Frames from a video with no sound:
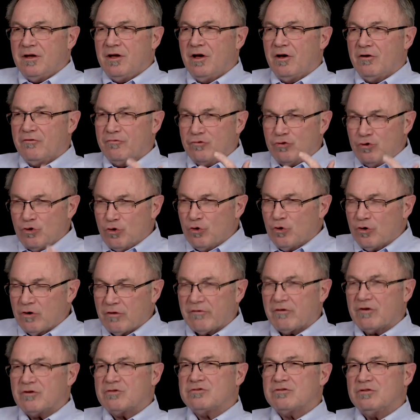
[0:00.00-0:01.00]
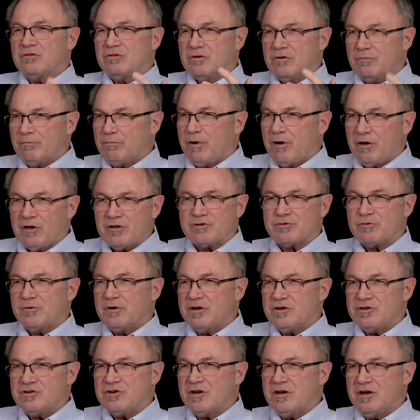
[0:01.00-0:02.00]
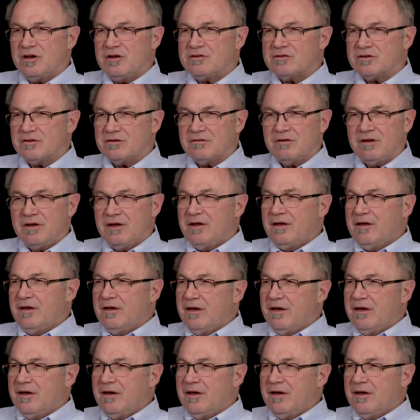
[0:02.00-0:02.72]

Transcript: of universal compulsory education